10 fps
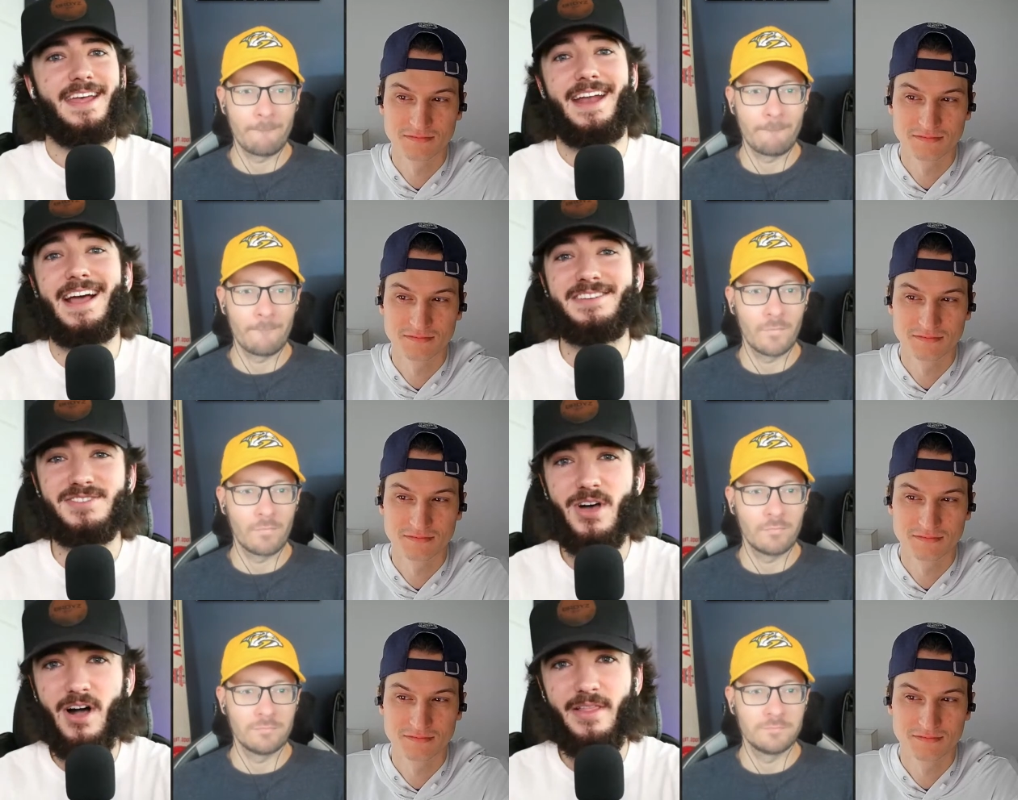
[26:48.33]
Speaker 1: And I
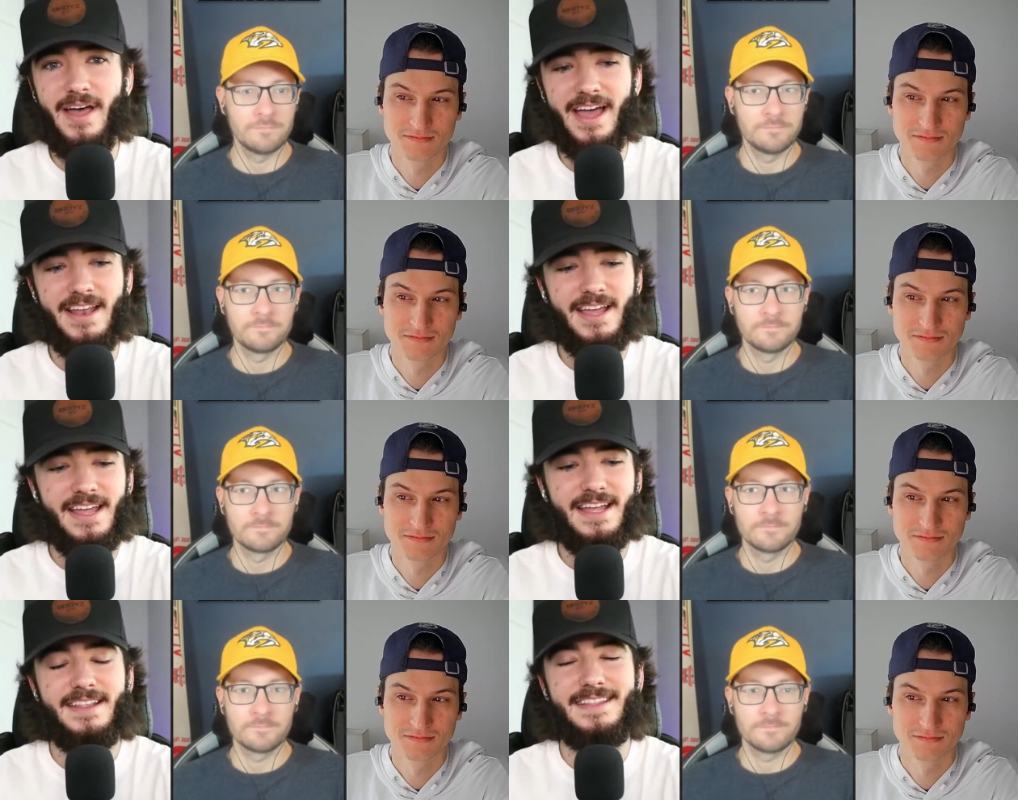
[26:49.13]
saw that
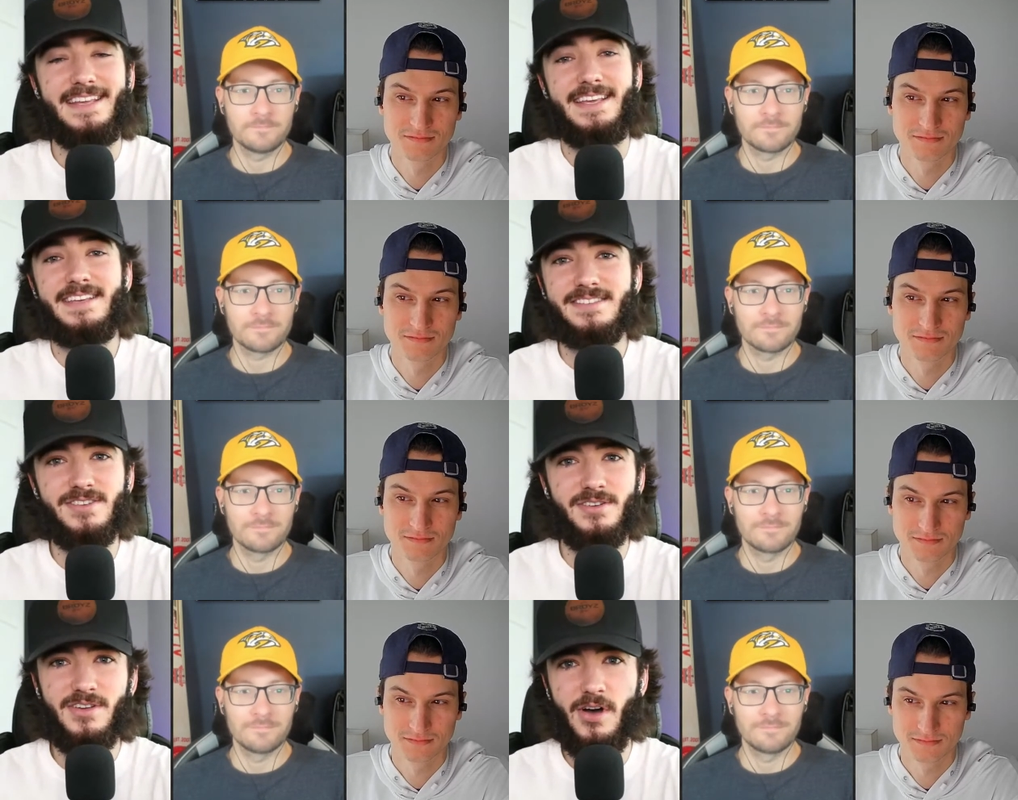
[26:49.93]
the
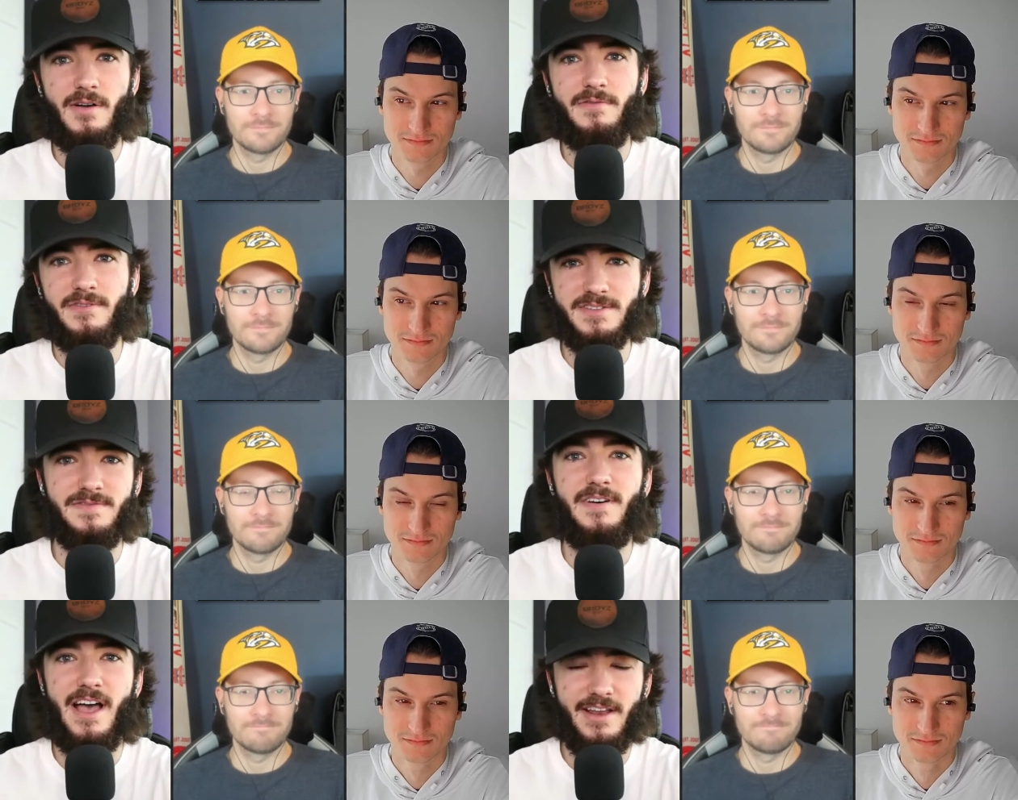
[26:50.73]
Eastern Conference
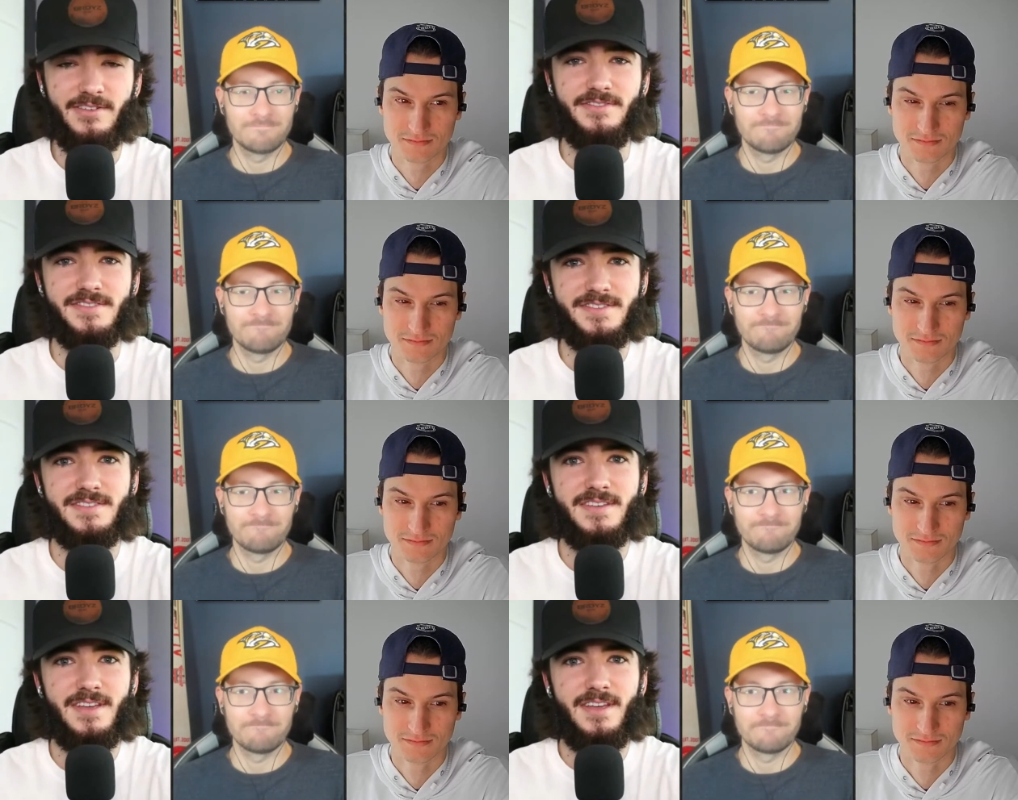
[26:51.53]
Finals
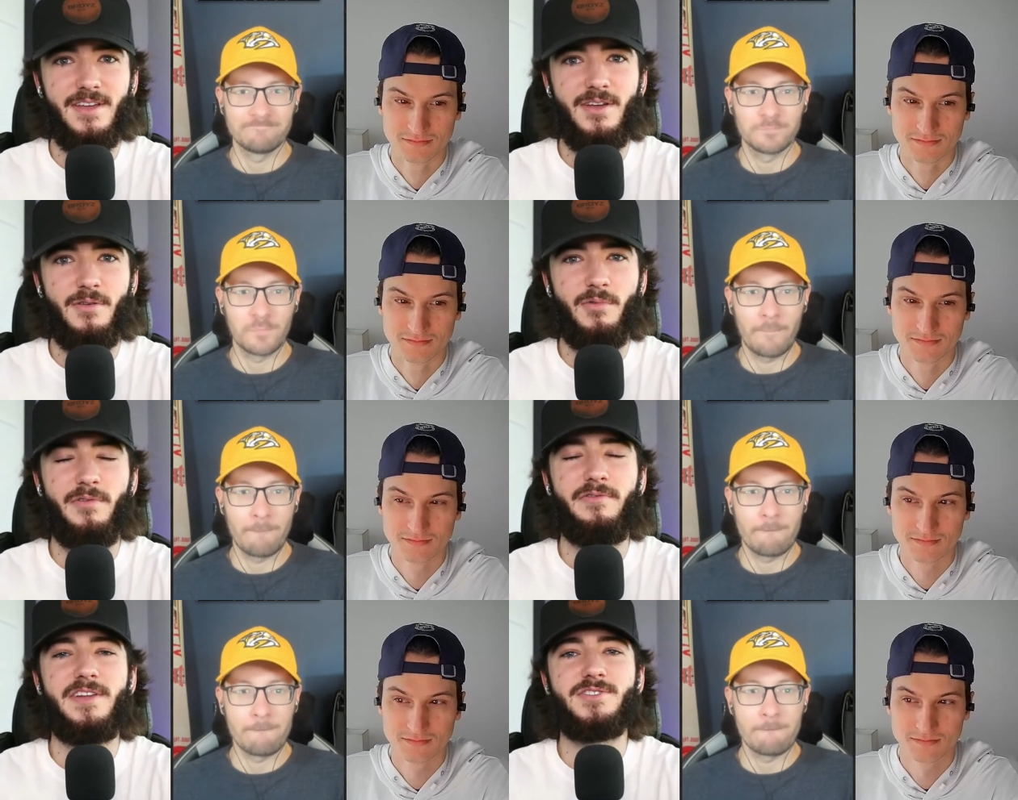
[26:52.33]
were
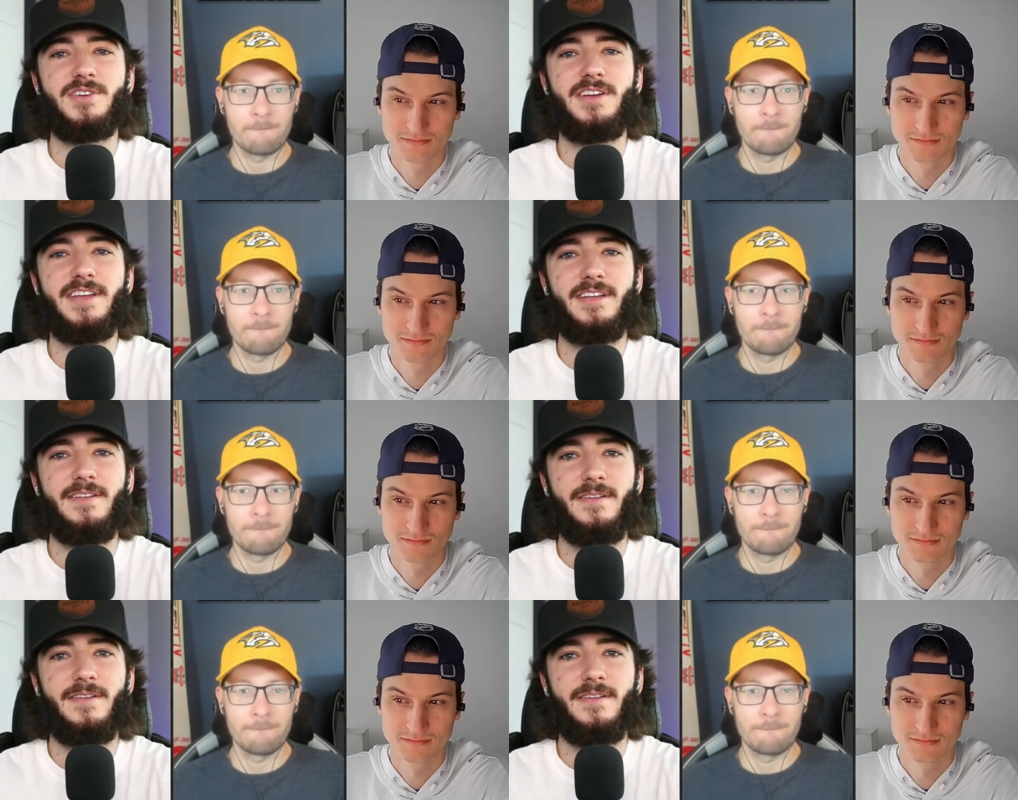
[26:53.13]
featuring